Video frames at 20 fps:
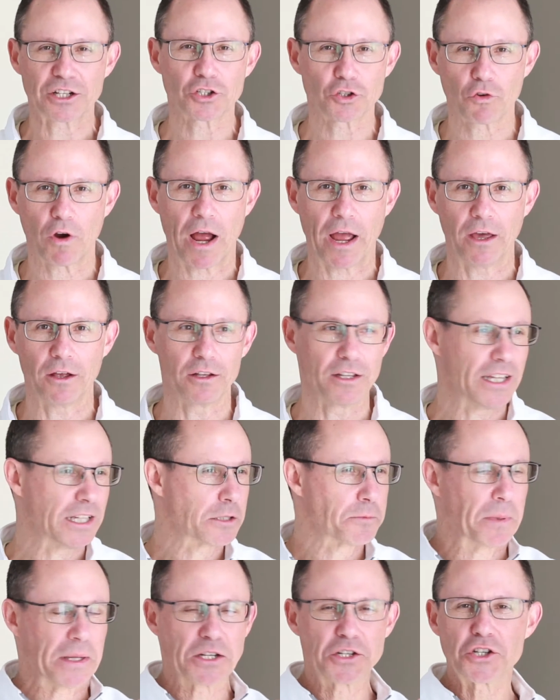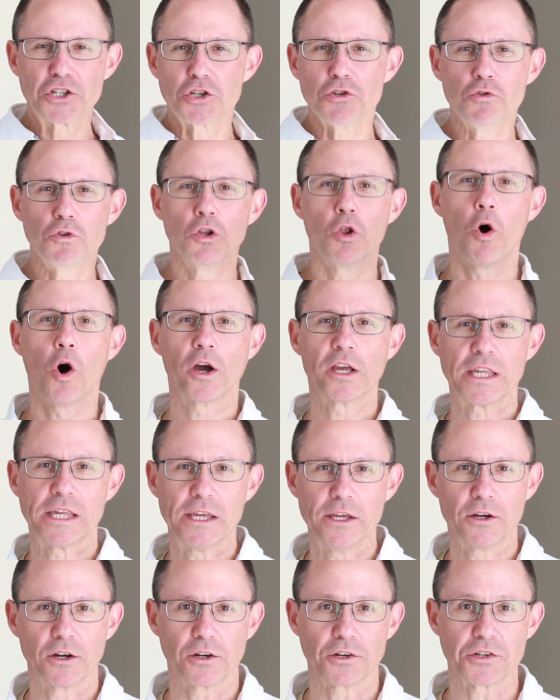trial. It's been two long
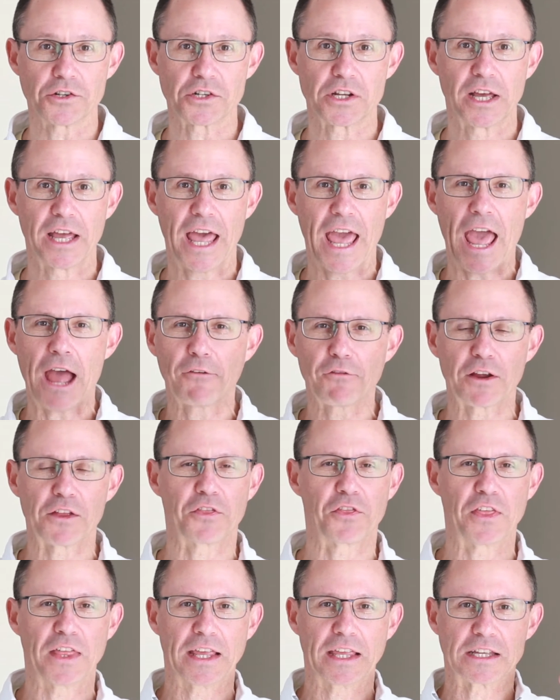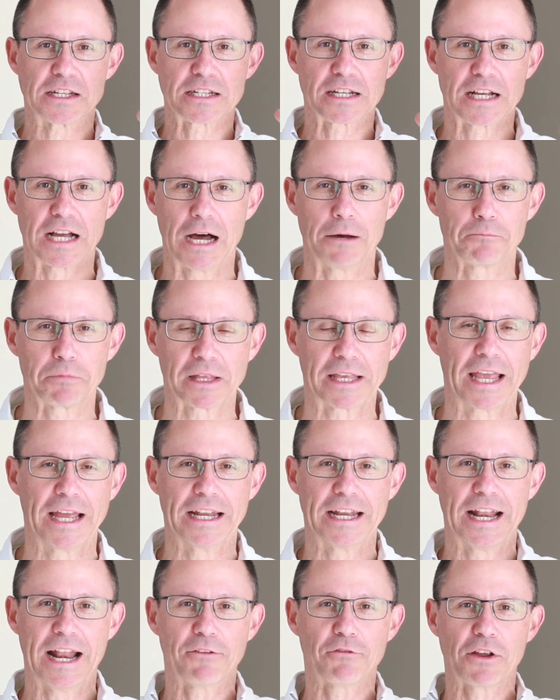years. Everything is
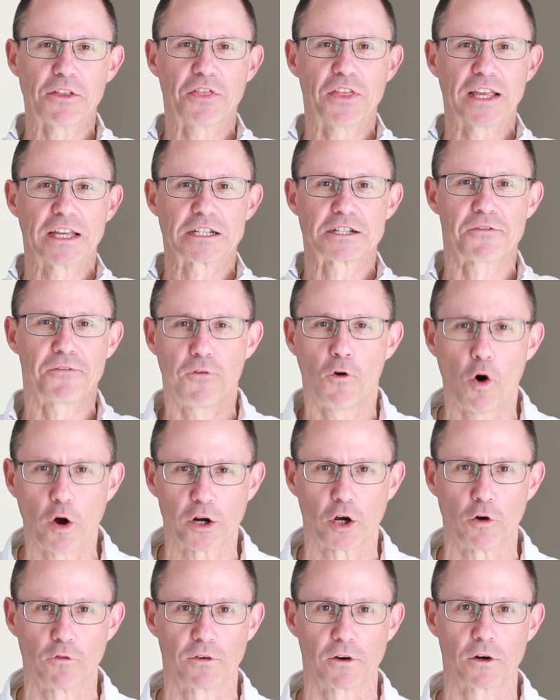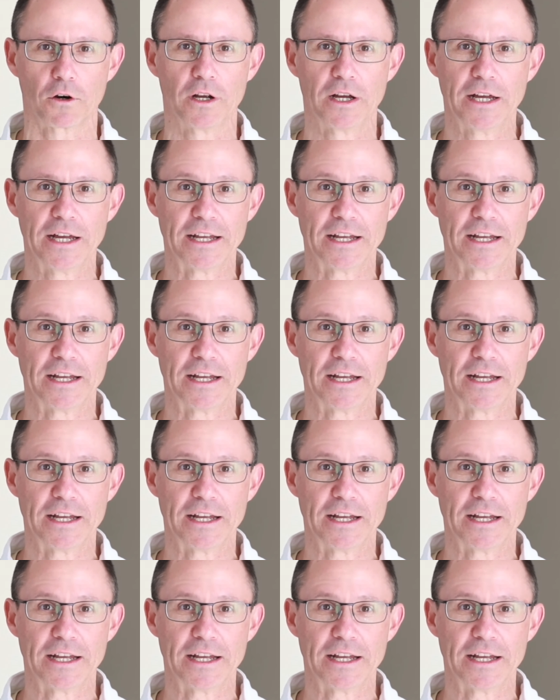complicated. Everything is fought over.